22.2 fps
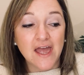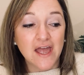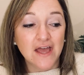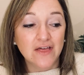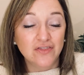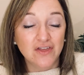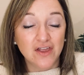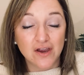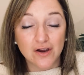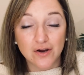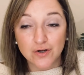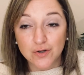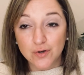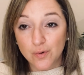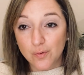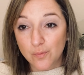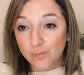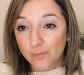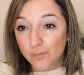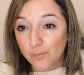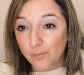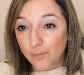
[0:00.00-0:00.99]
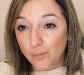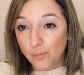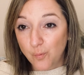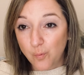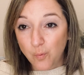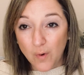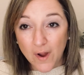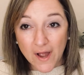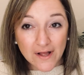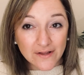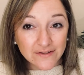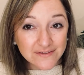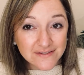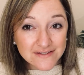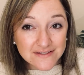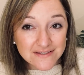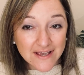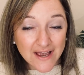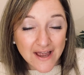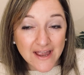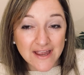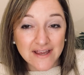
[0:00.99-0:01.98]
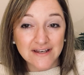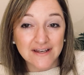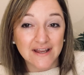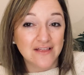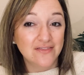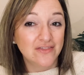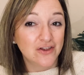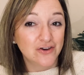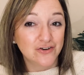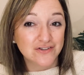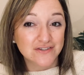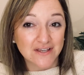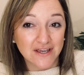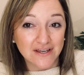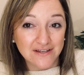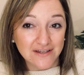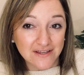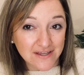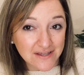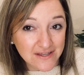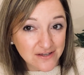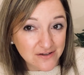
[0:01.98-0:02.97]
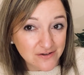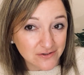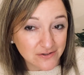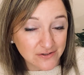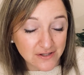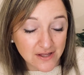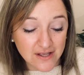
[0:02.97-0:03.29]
They are well designed and they're designed to heal.